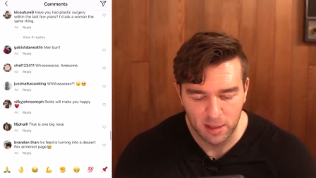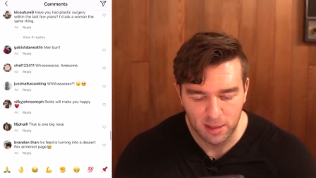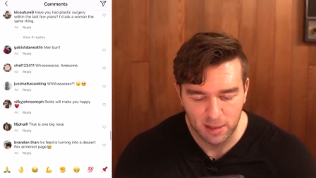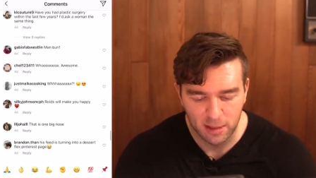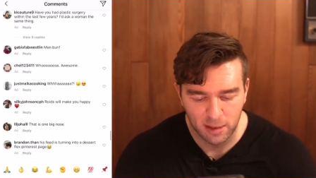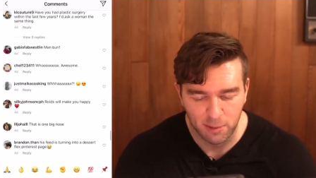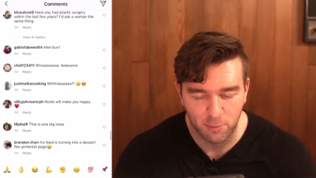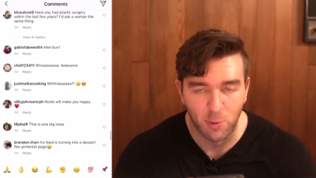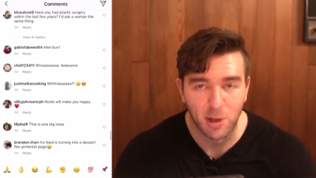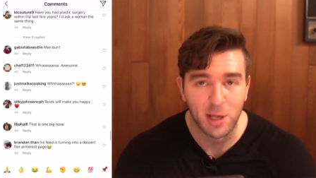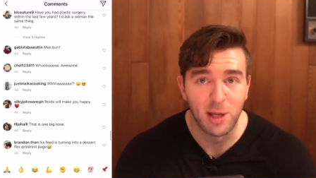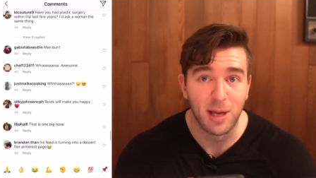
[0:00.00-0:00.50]

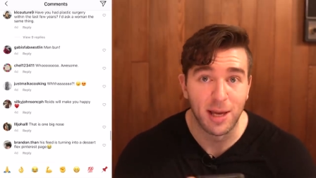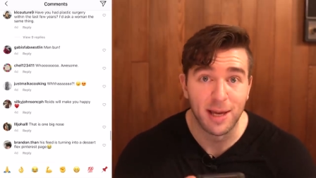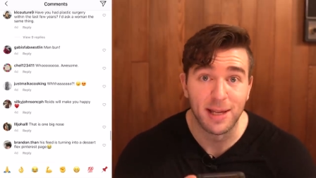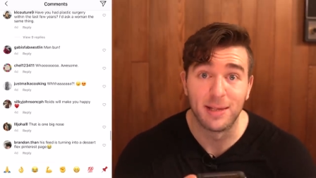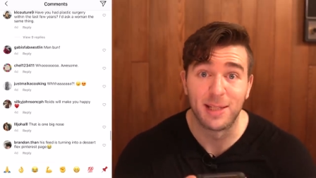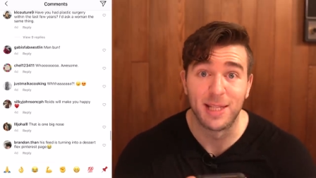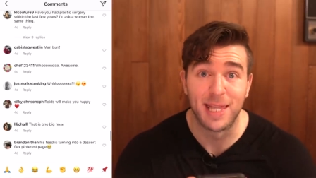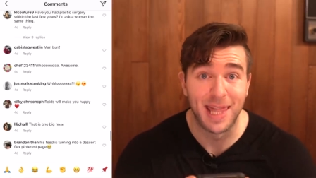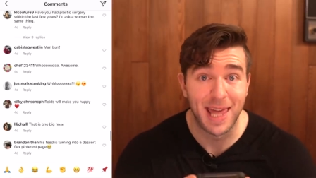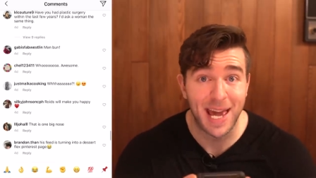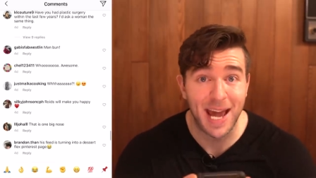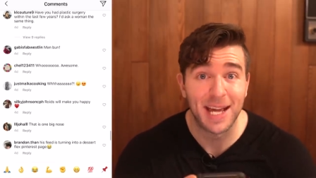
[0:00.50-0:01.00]
Like, when you,
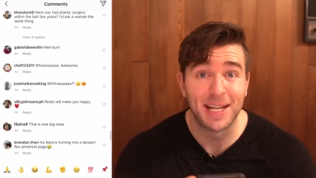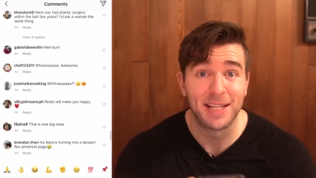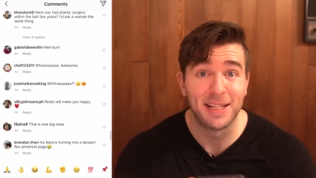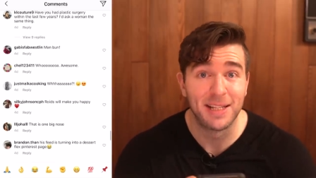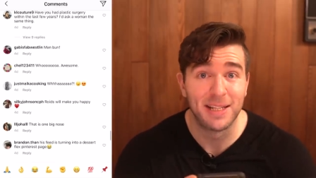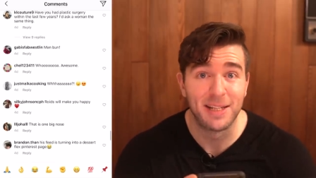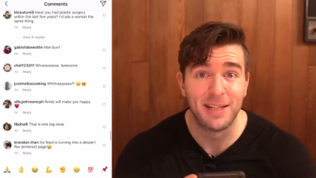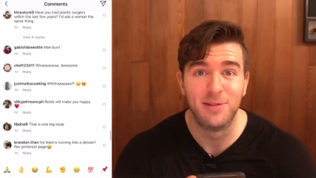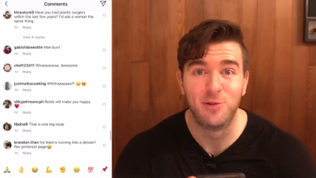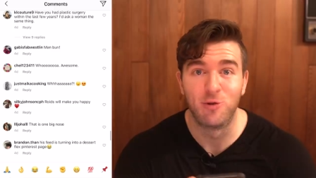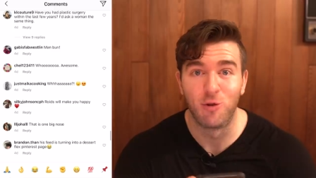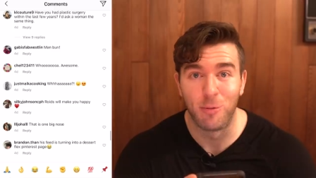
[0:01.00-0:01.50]
it's
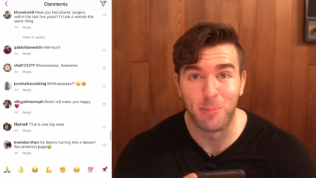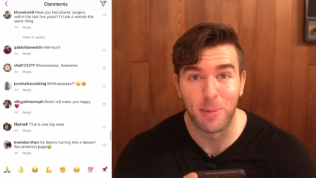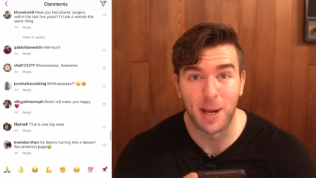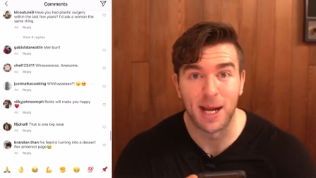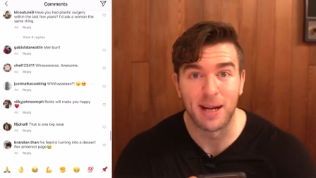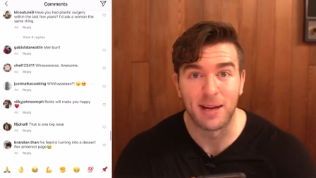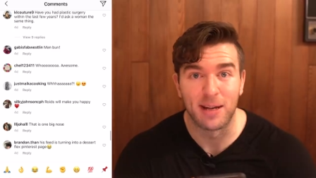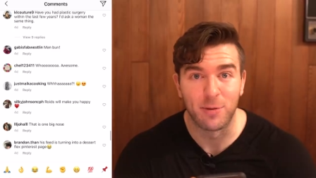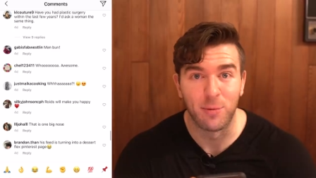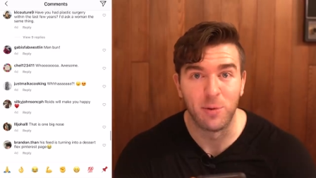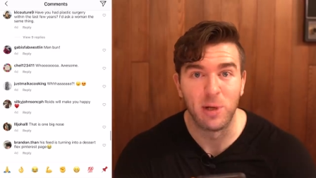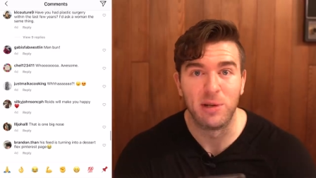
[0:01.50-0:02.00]
that
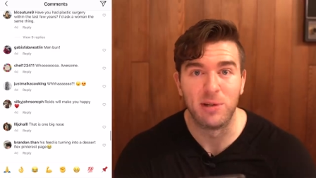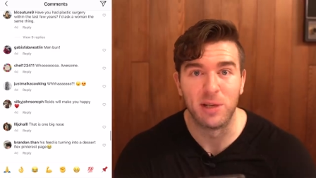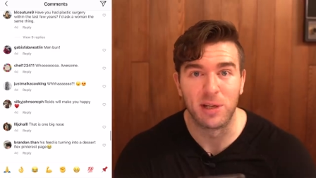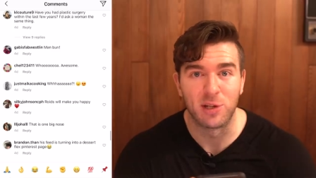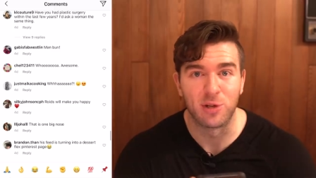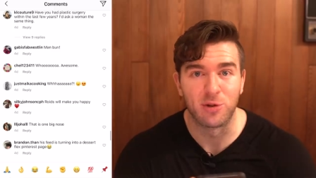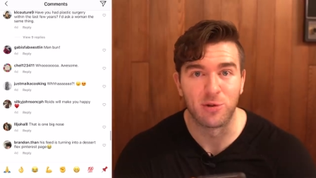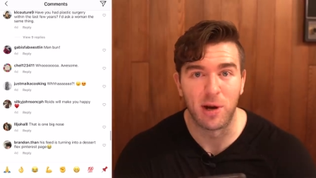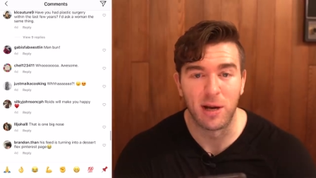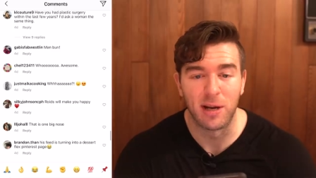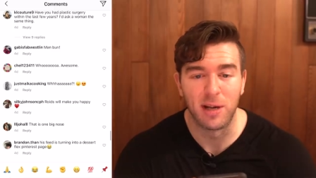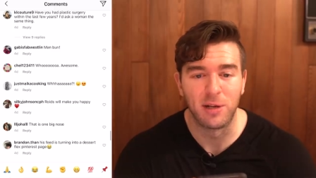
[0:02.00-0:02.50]
dramatic. When you get
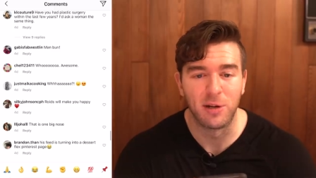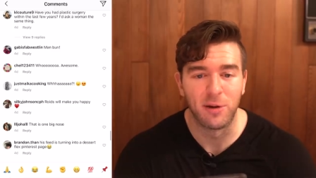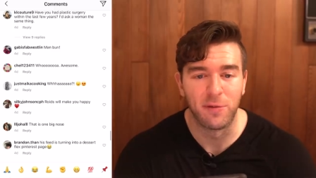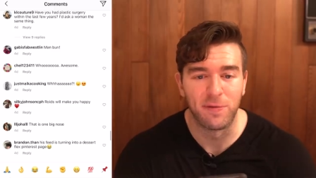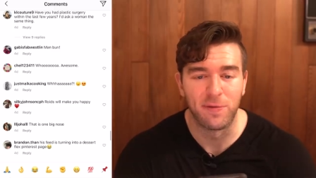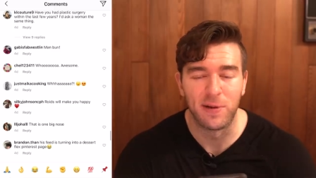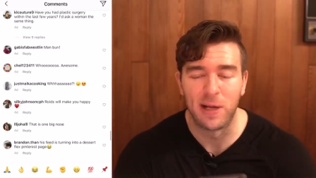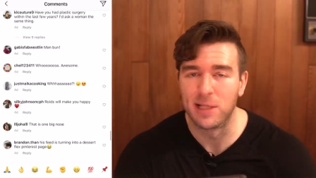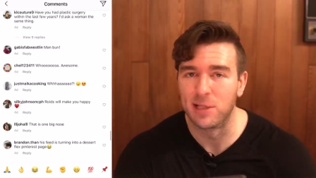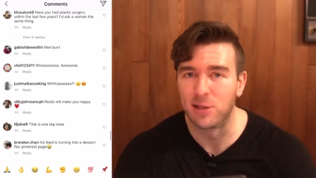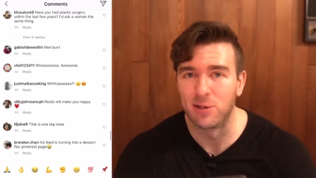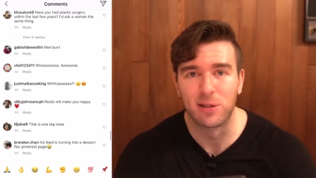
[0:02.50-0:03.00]
shredded, your
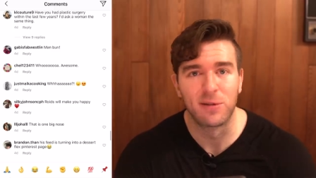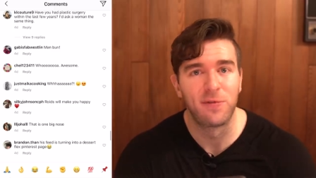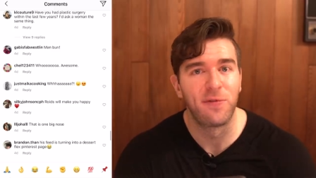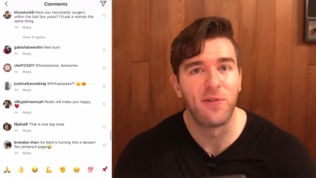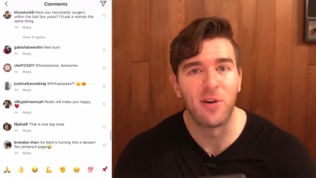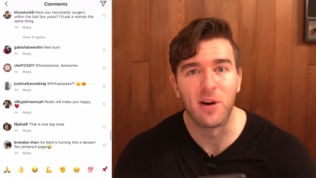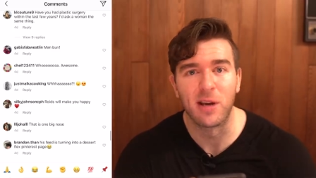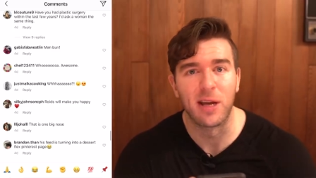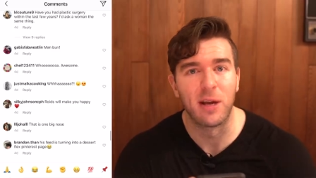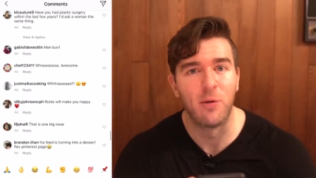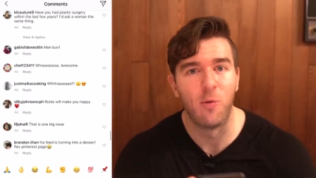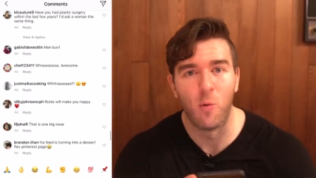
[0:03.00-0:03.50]
face looks
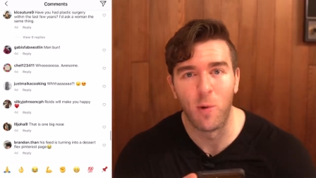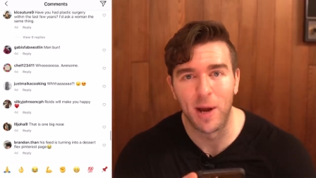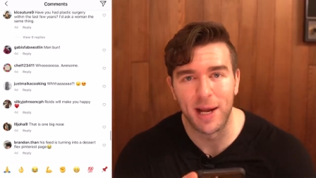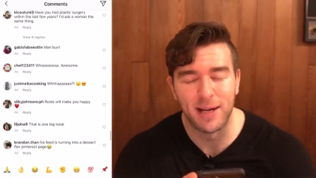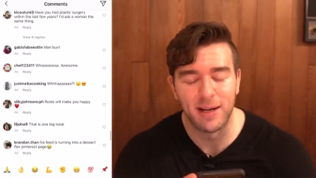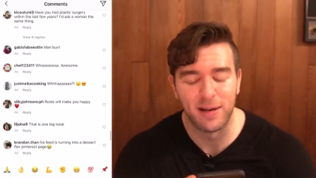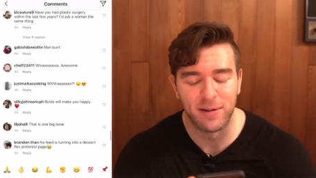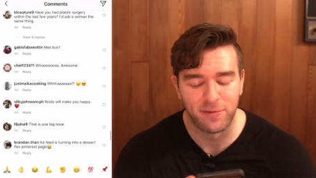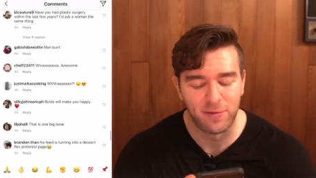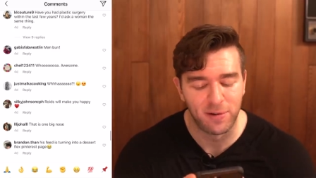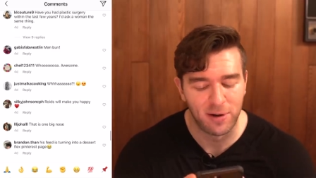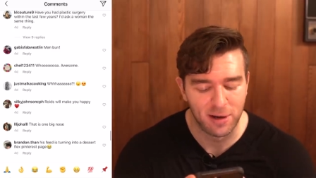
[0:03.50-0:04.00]
fucking way
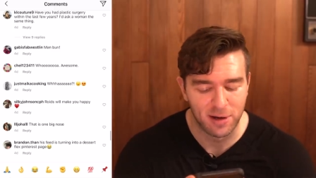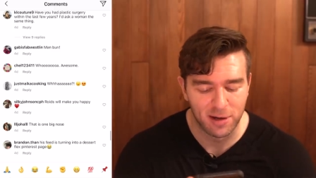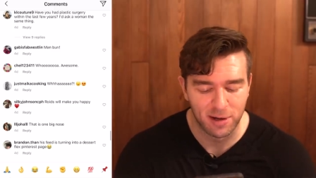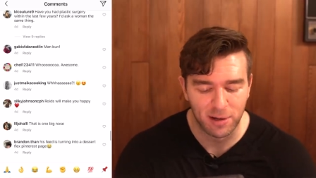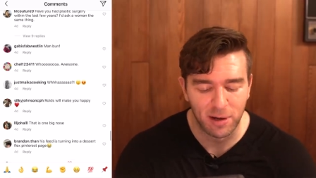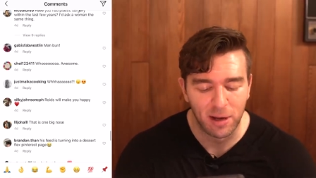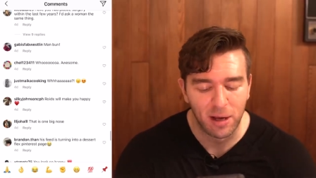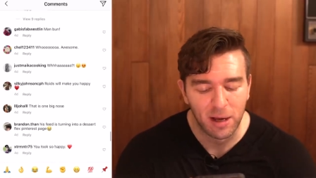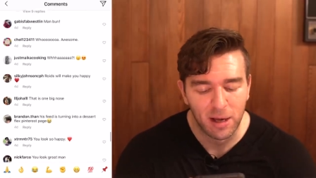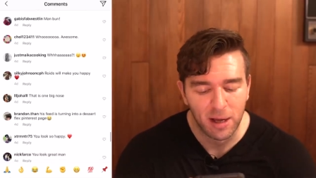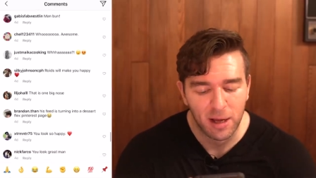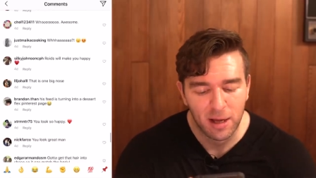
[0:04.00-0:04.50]
different,
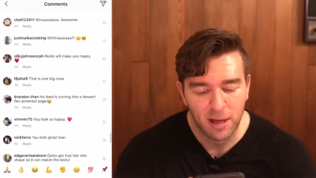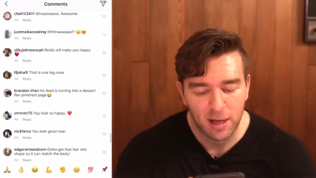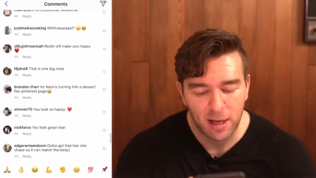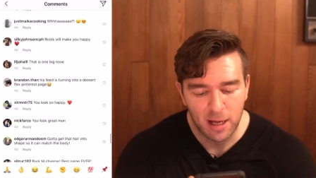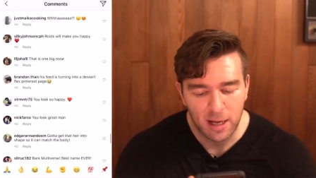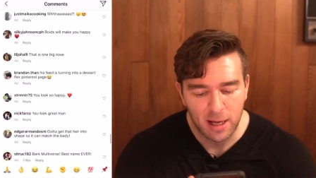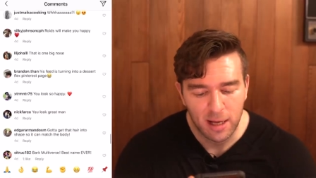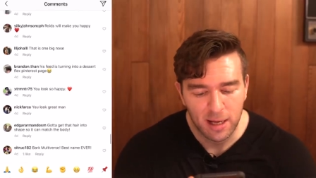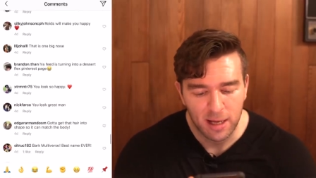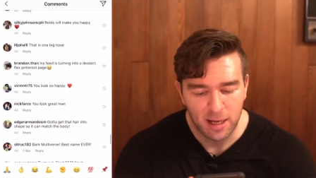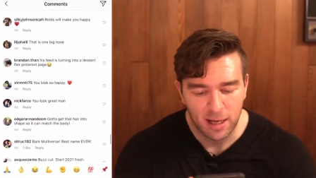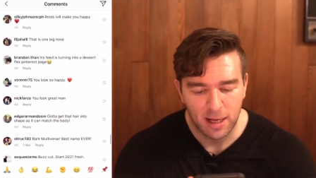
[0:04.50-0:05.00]
dude.
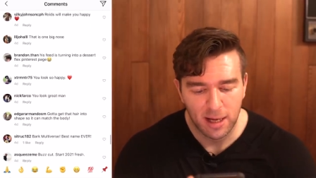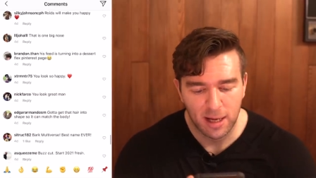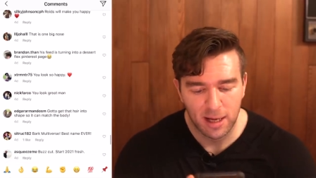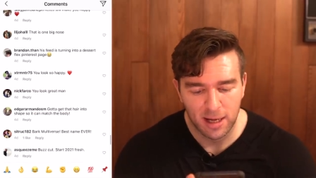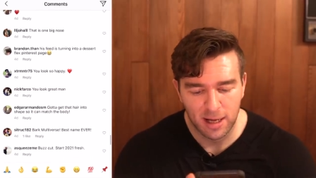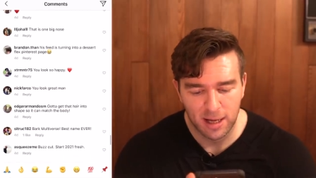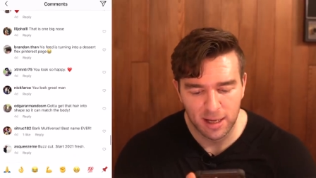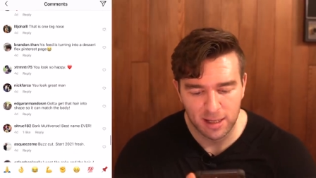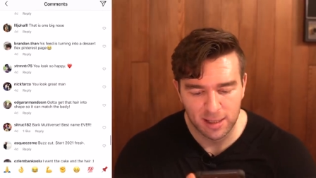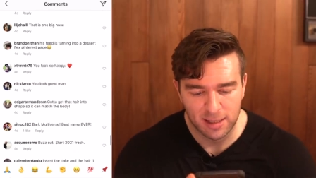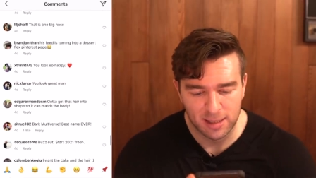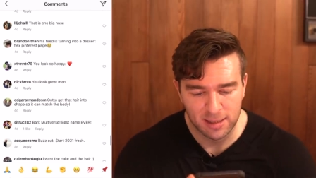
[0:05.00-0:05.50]

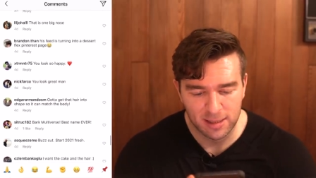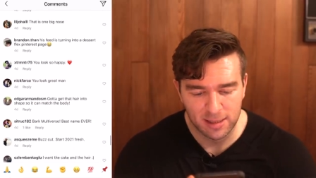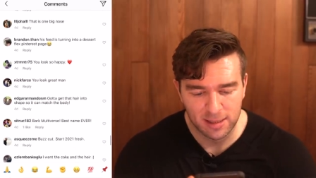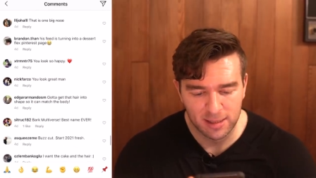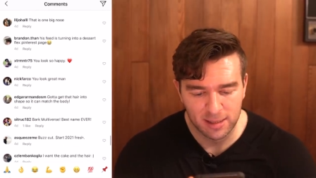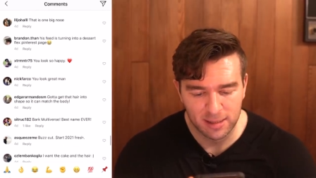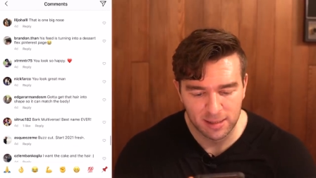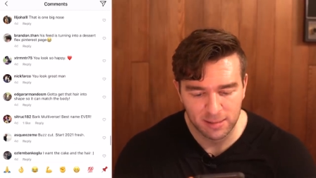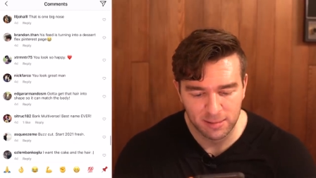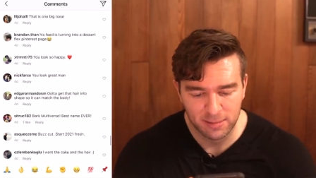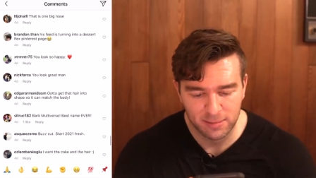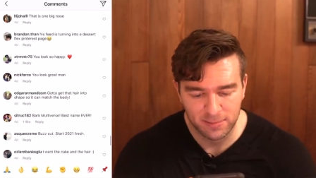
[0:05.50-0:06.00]

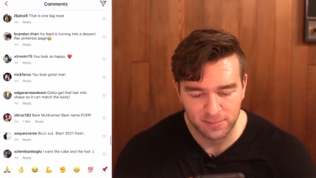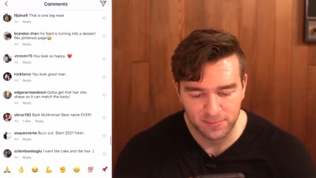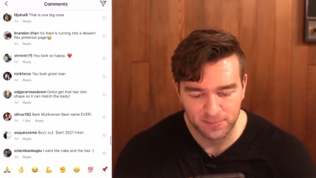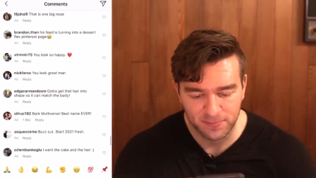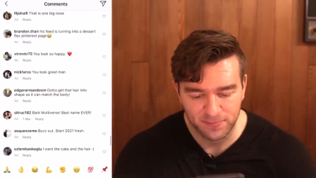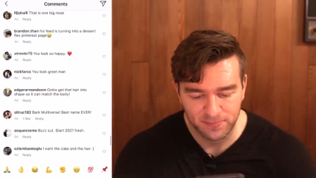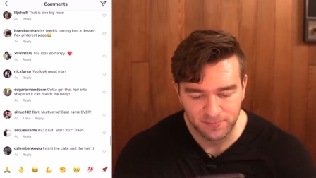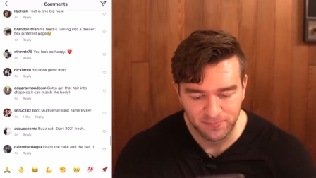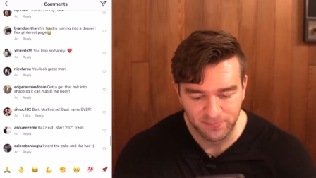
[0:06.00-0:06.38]
Um,